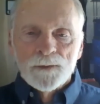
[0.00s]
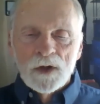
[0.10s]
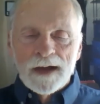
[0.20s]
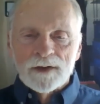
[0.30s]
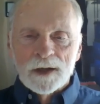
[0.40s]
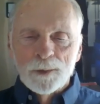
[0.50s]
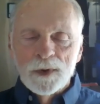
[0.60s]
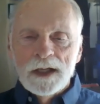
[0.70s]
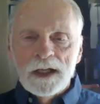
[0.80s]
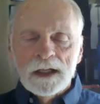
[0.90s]
You have
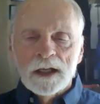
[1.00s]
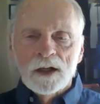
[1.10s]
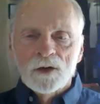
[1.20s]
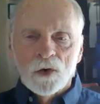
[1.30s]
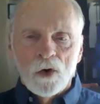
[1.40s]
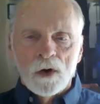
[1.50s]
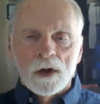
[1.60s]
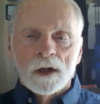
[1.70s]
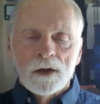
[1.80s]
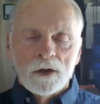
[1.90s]
complete
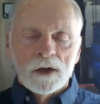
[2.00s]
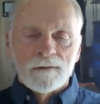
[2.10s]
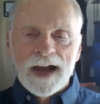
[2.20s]
control. You can